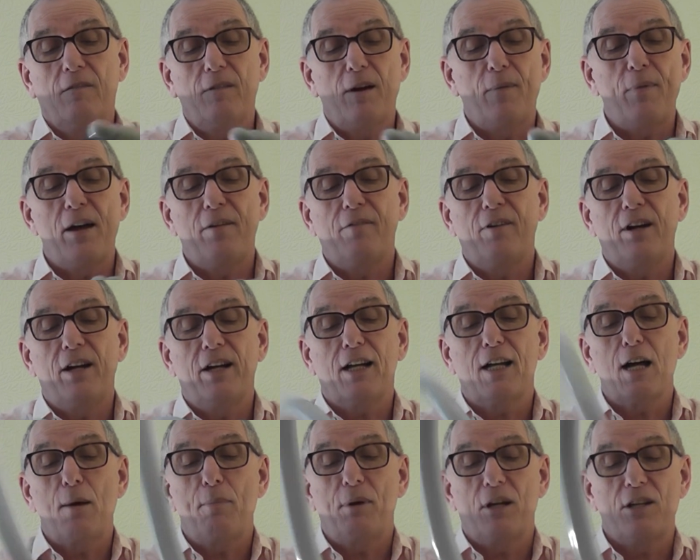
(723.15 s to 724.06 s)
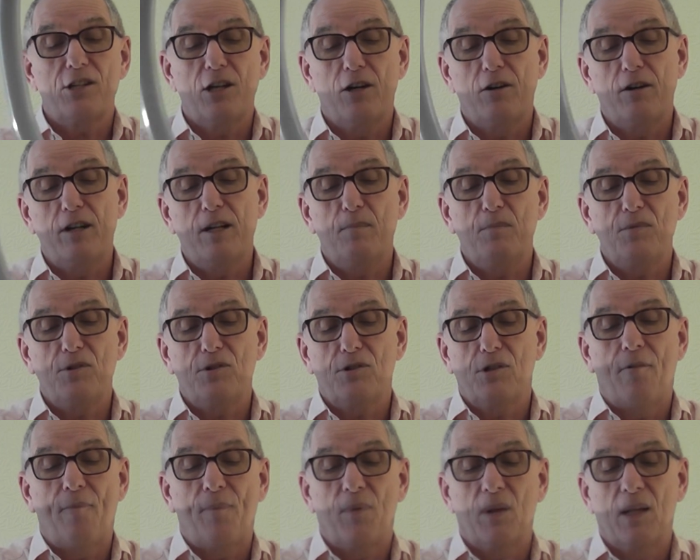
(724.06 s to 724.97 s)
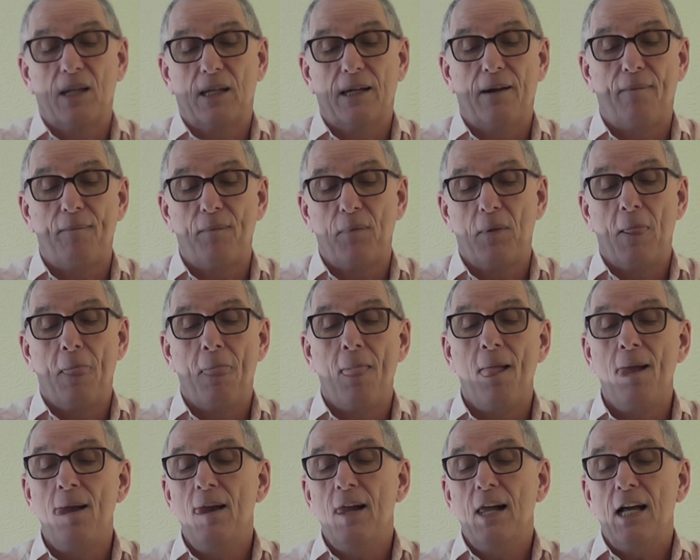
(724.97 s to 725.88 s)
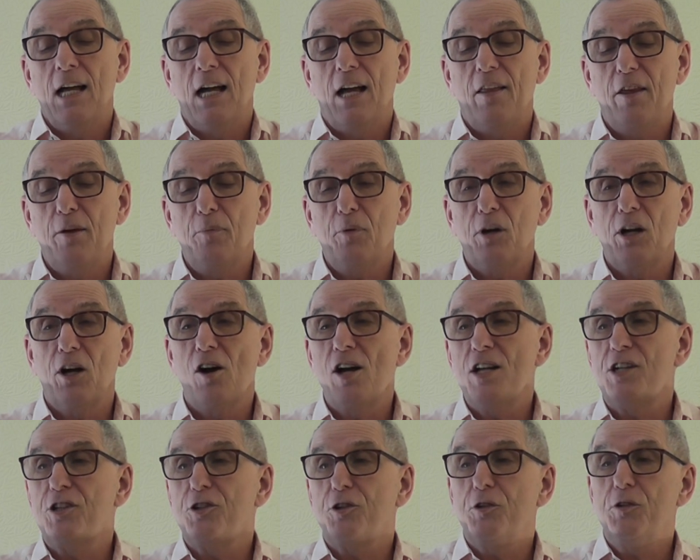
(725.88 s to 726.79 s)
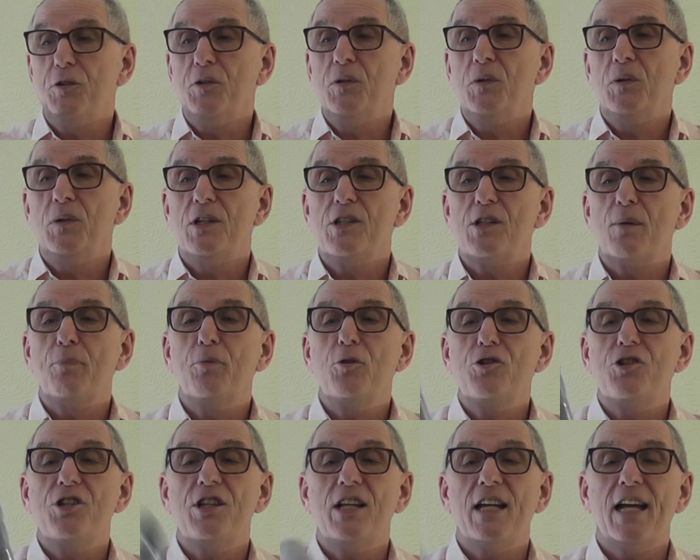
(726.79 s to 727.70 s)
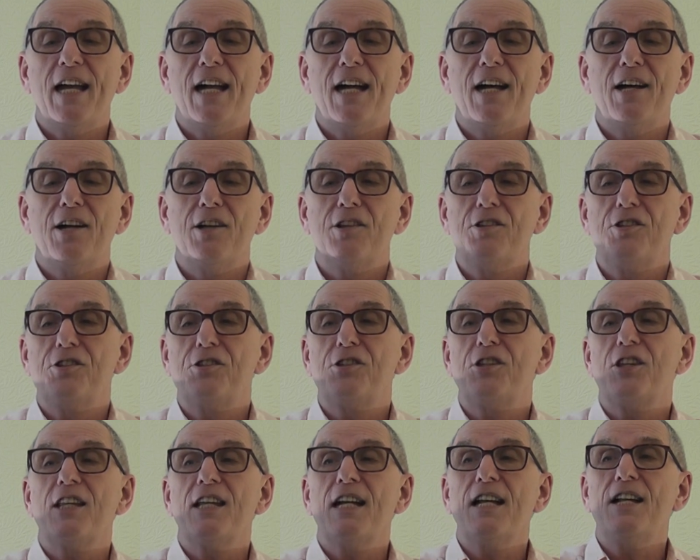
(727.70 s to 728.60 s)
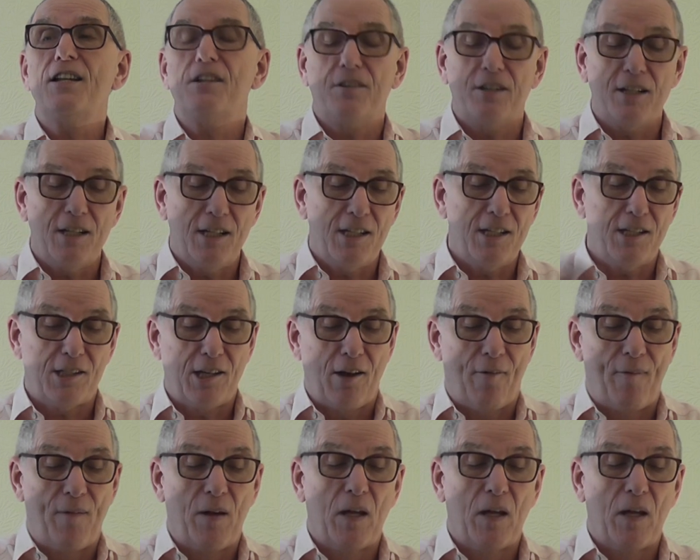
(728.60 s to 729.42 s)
Wrap that round a couple of times, and then what I do is I push the air to the end of this.